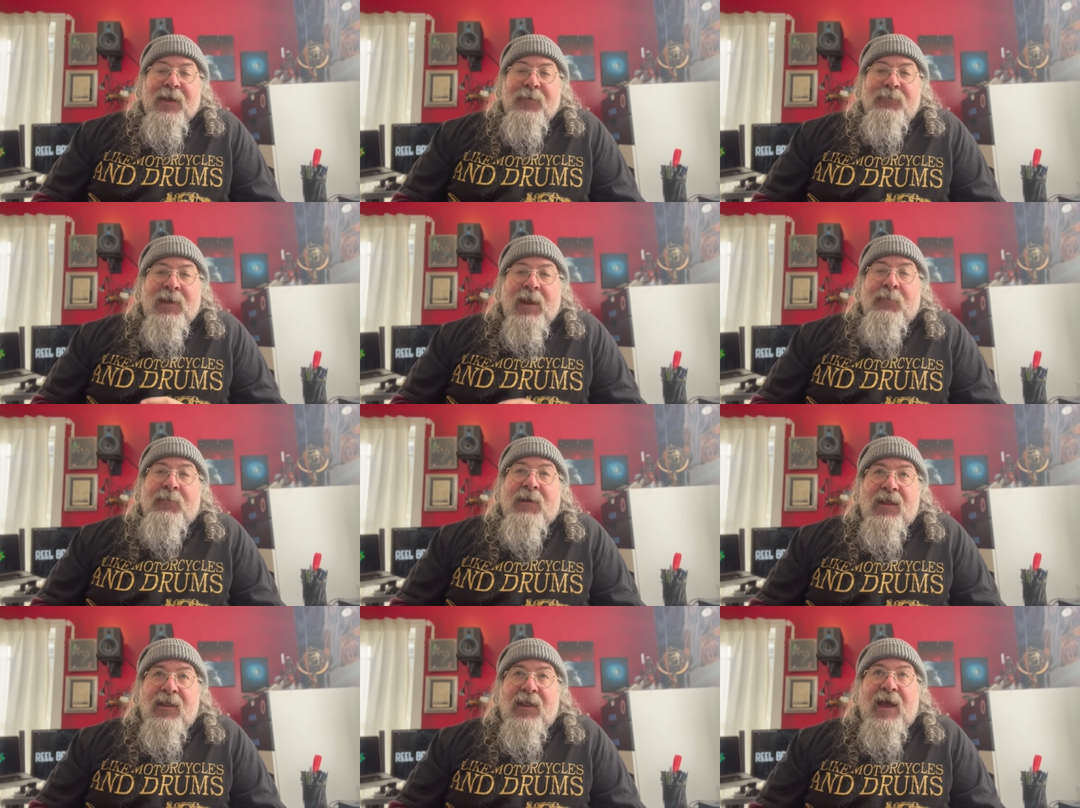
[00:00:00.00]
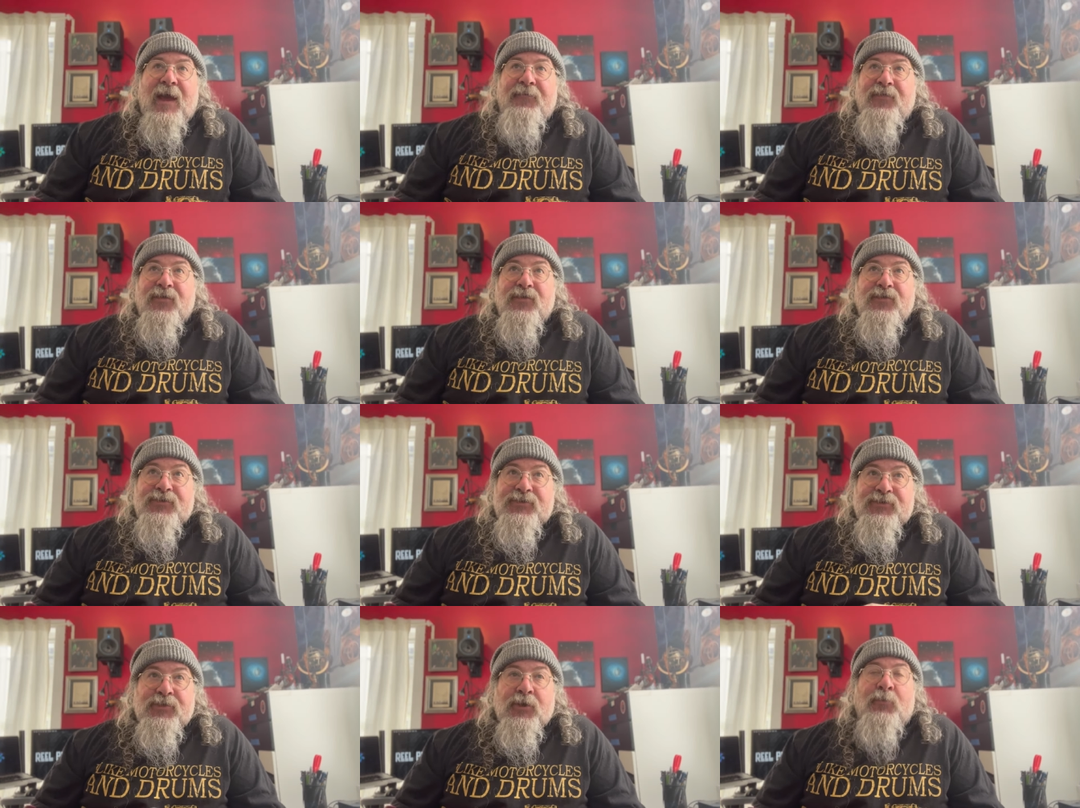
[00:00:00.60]
made my life
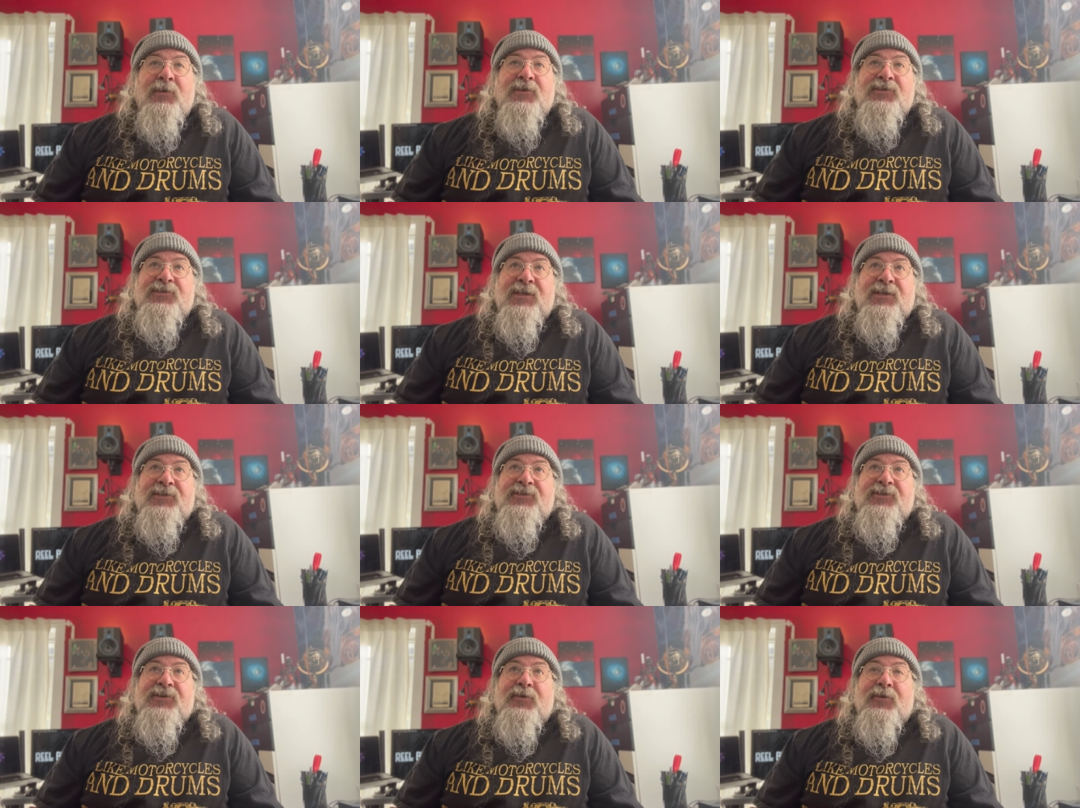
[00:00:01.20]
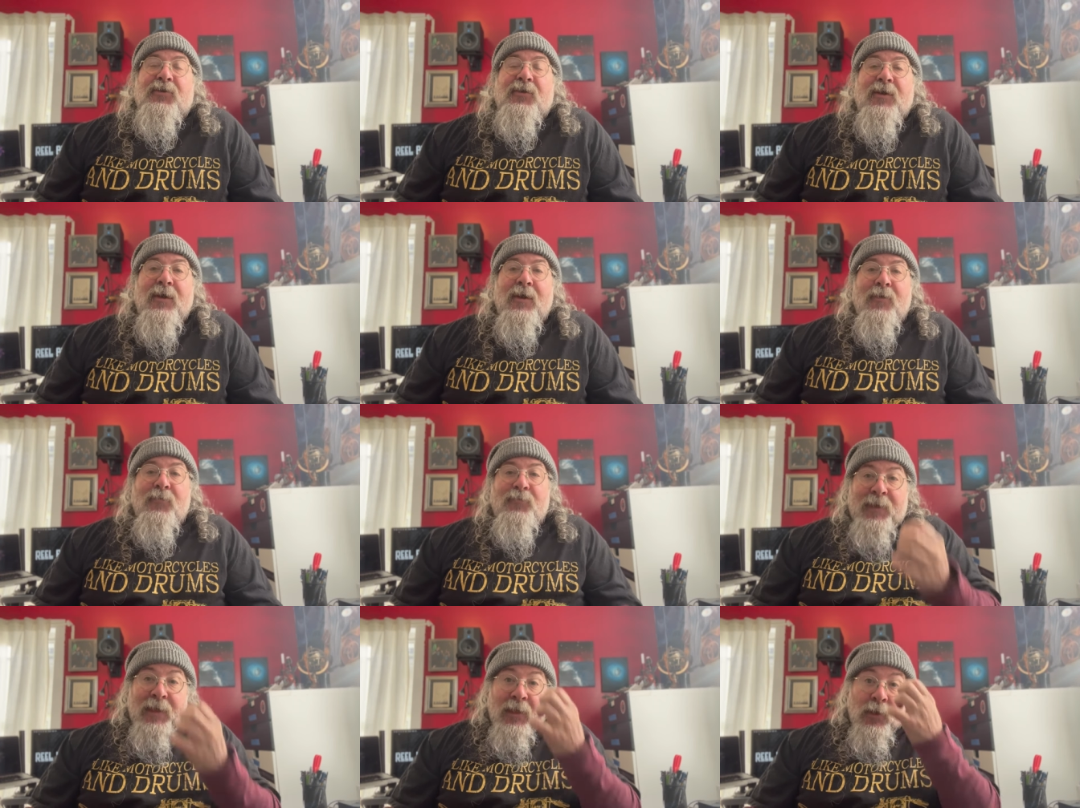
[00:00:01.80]
so much easier.
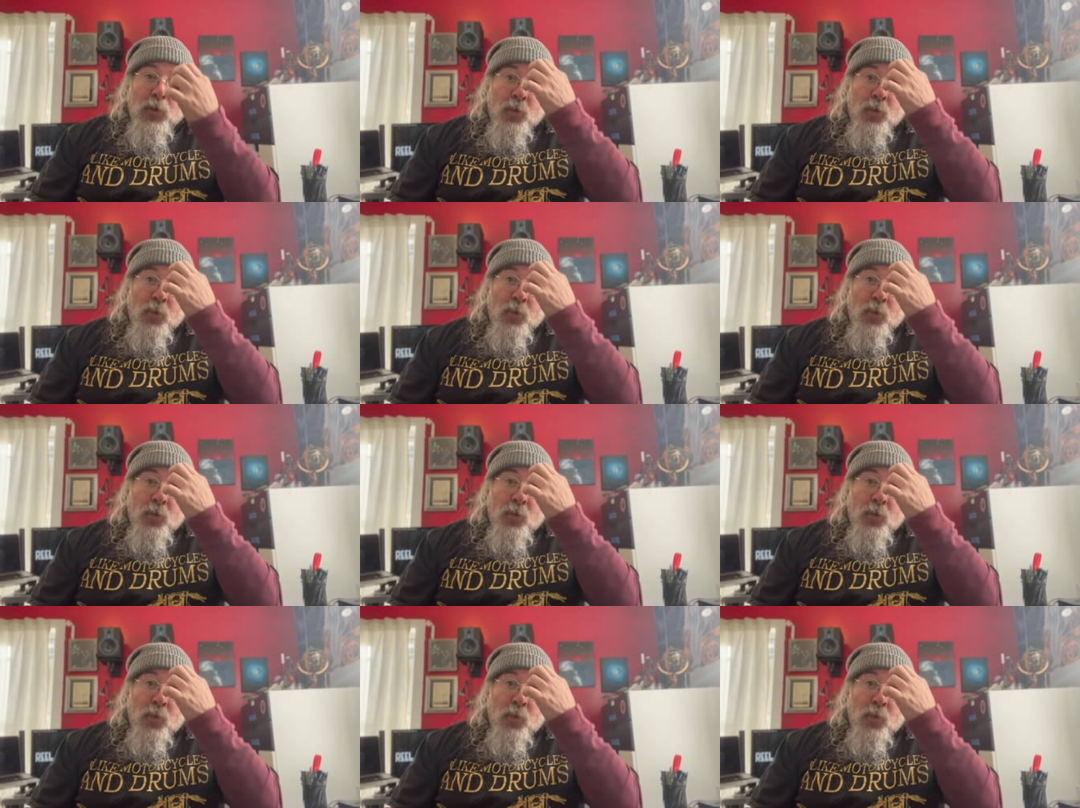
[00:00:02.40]
Being a